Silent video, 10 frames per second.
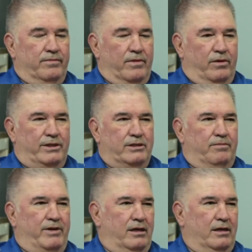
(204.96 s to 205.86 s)
went
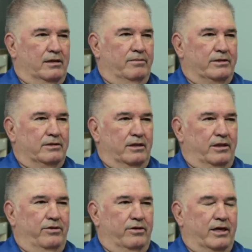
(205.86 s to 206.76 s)
and played a little bit in
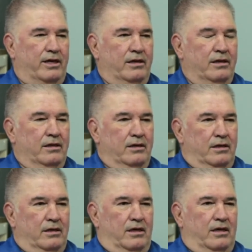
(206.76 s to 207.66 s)
the
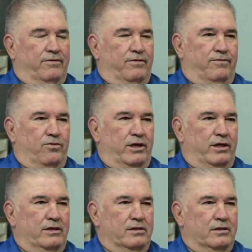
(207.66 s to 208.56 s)
UK for 4
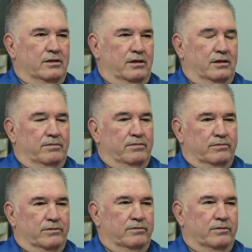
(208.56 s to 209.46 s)
years
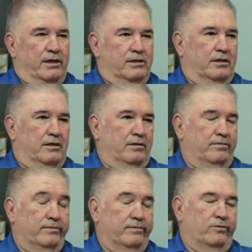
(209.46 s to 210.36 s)
as a,
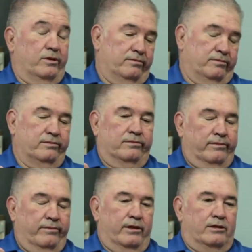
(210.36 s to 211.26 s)
well,
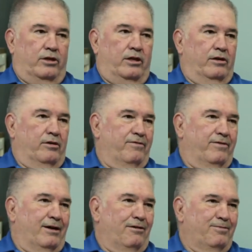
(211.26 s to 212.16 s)
certainly not a
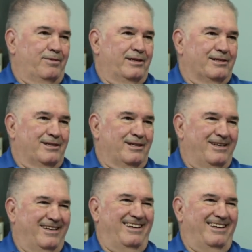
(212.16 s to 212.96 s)
fly-off, but as a,